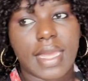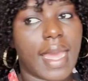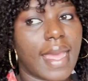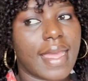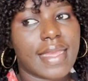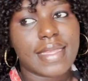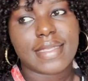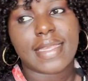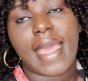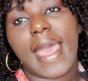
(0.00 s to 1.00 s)

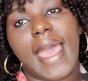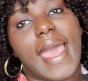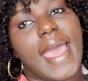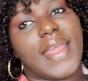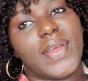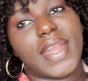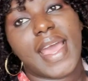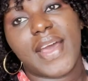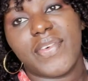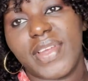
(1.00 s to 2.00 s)
Guys, I don't
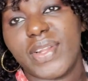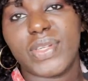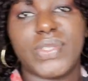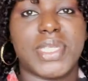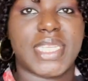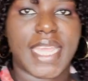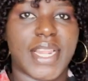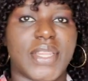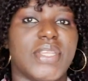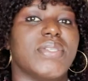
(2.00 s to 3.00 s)
have a lot to tell
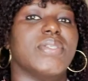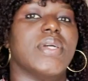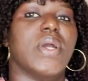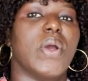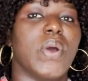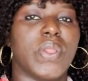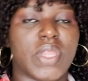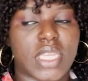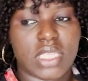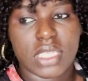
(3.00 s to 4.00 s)
you
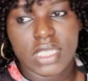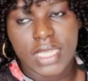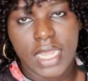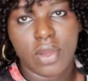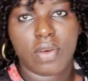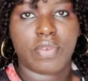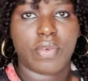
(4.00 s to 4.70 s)
on this day of